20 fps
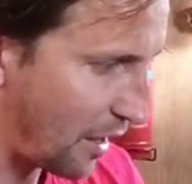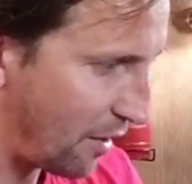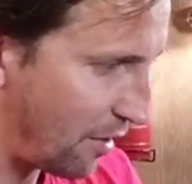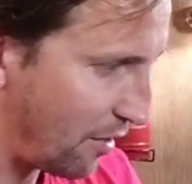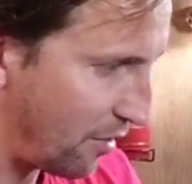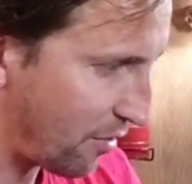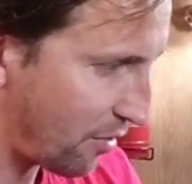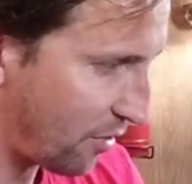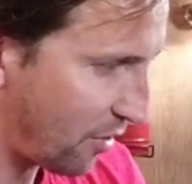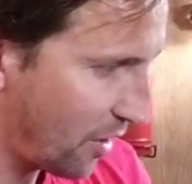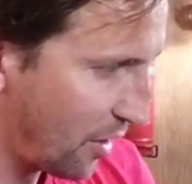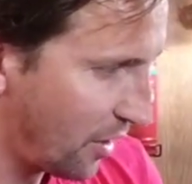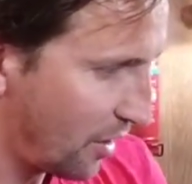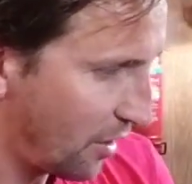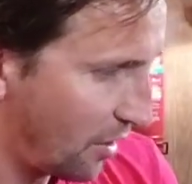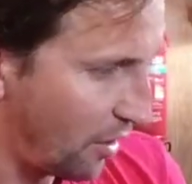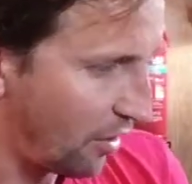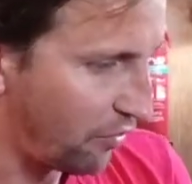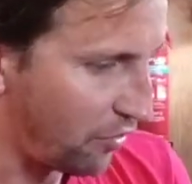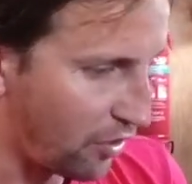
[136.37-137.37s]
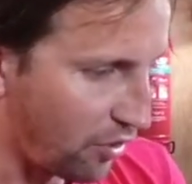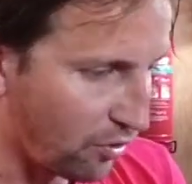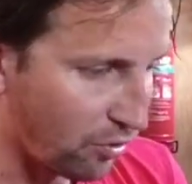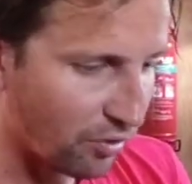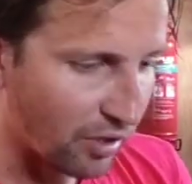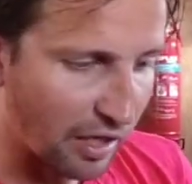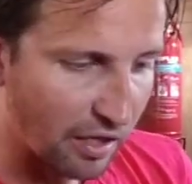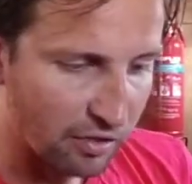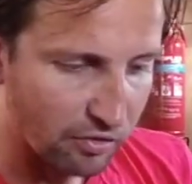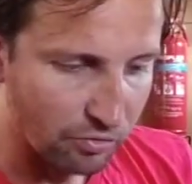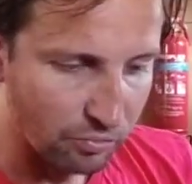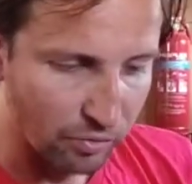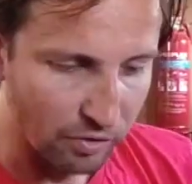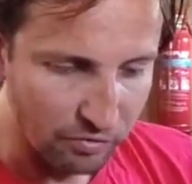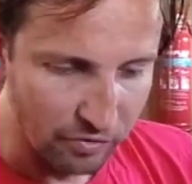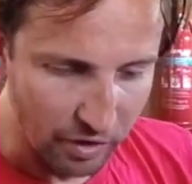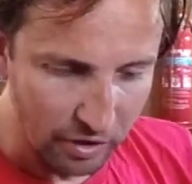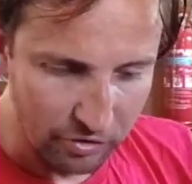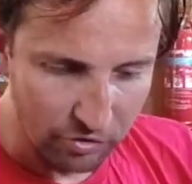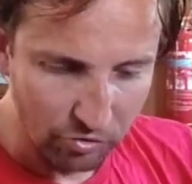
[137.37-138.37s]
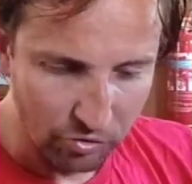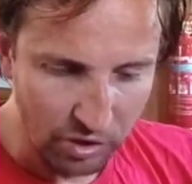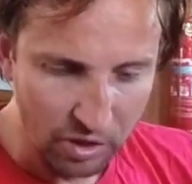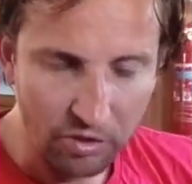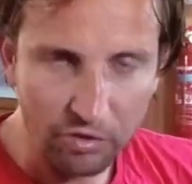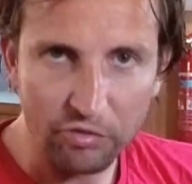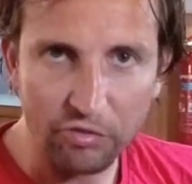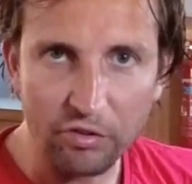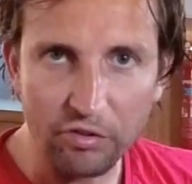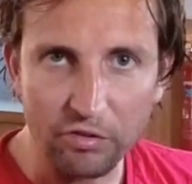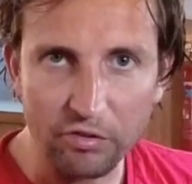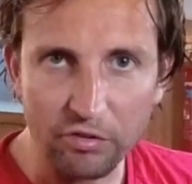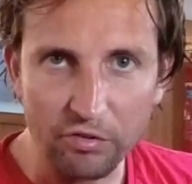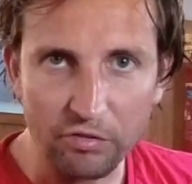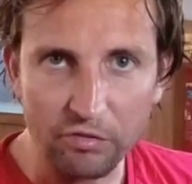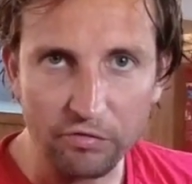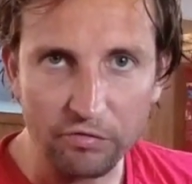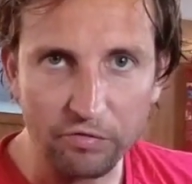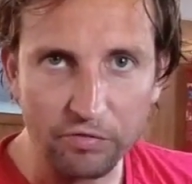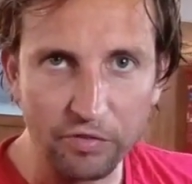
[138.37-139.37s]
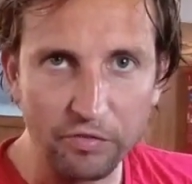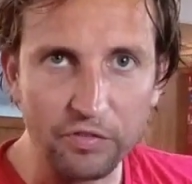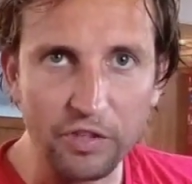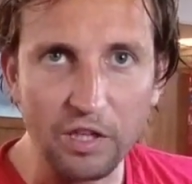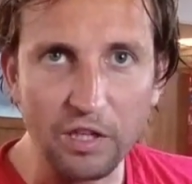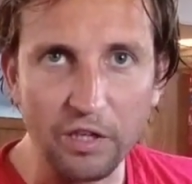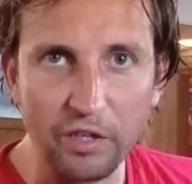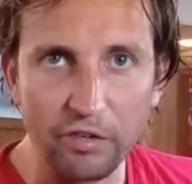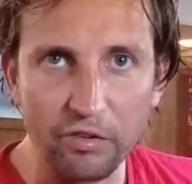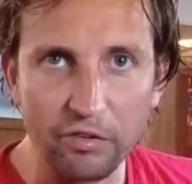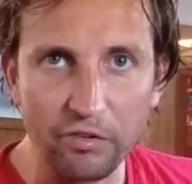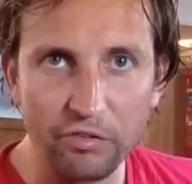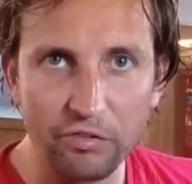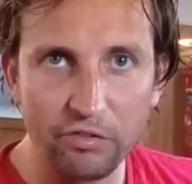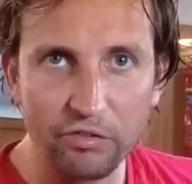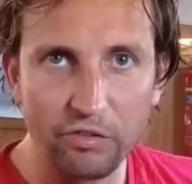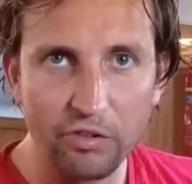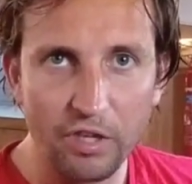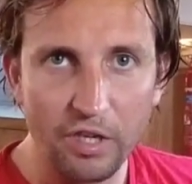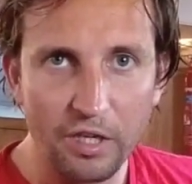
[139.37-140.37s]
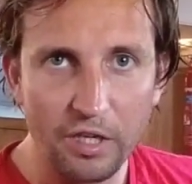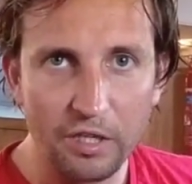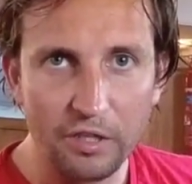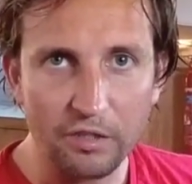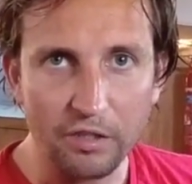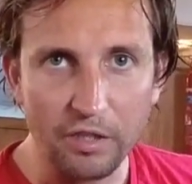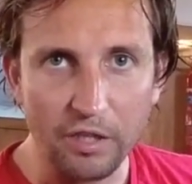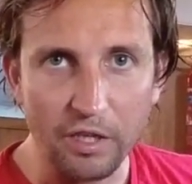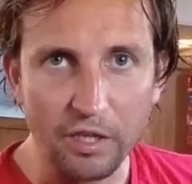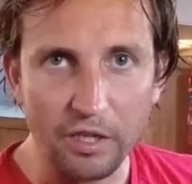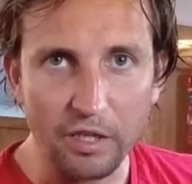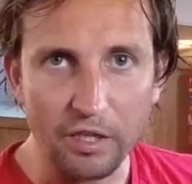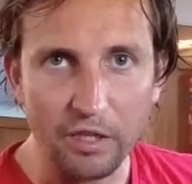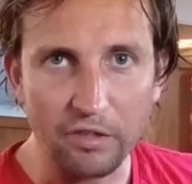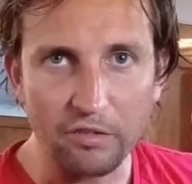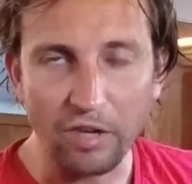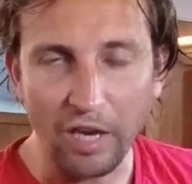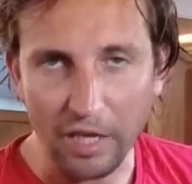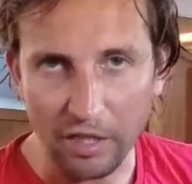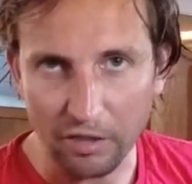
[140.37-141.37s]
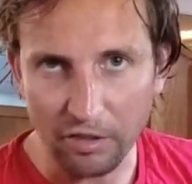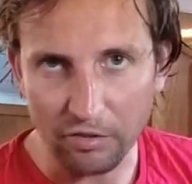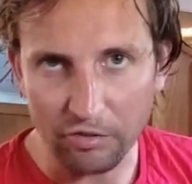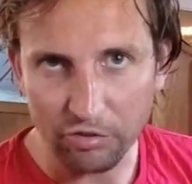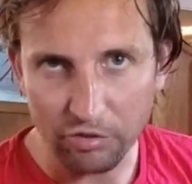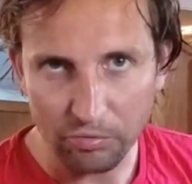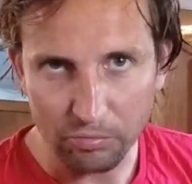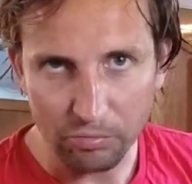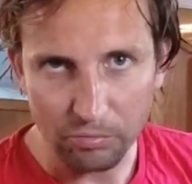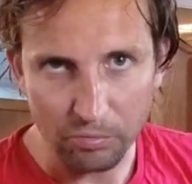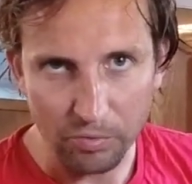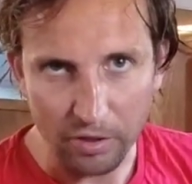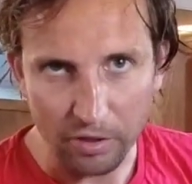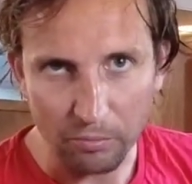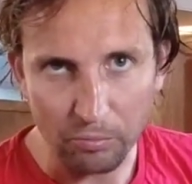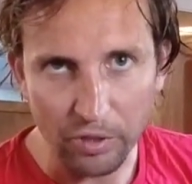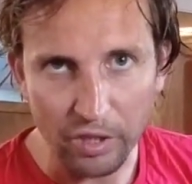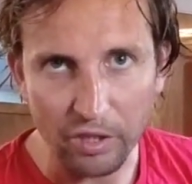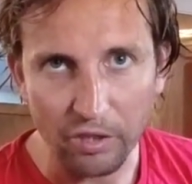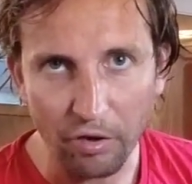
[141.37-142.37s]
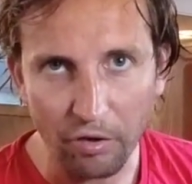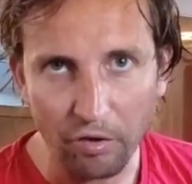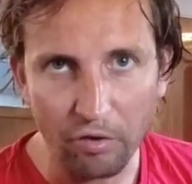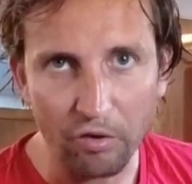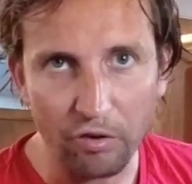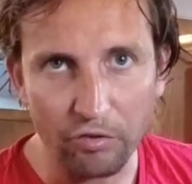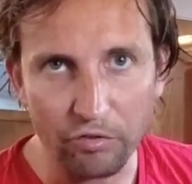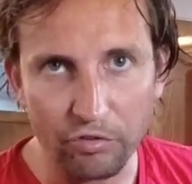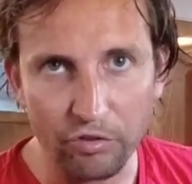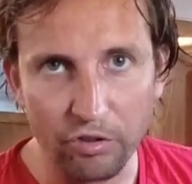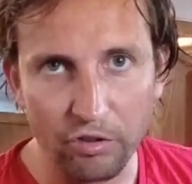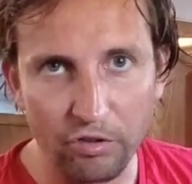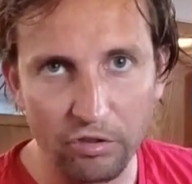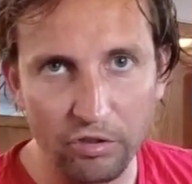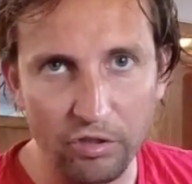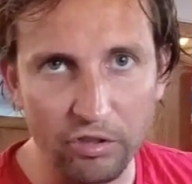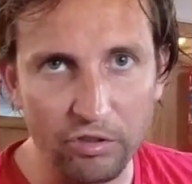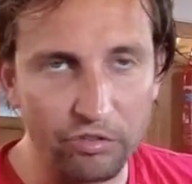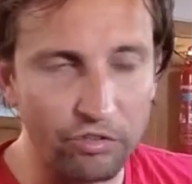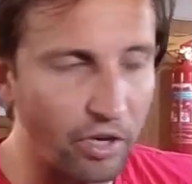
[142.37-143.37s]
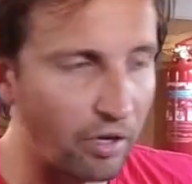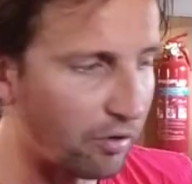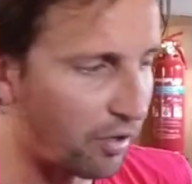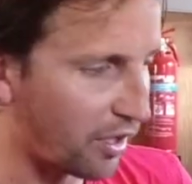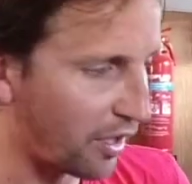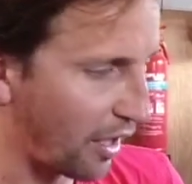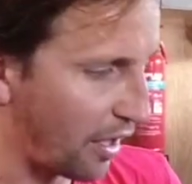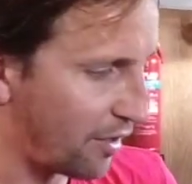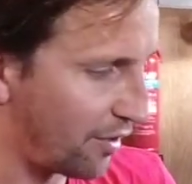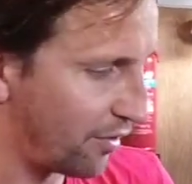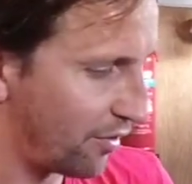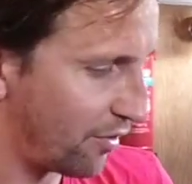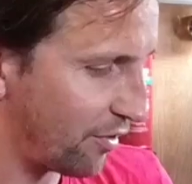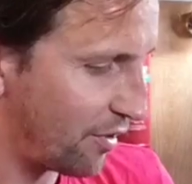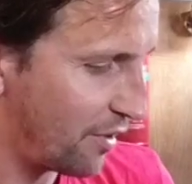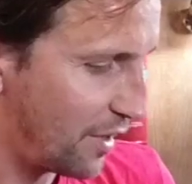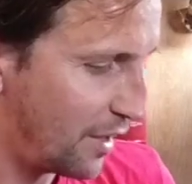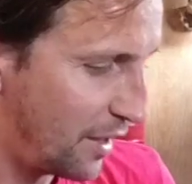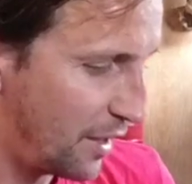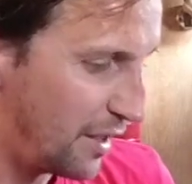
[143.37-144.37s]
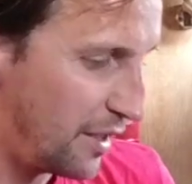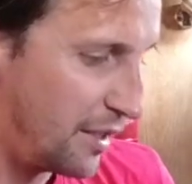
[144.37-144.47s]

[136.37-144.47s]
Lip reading: And if you do that, we've got 350 litres in tankage. We can bring another 100 in jerry cans.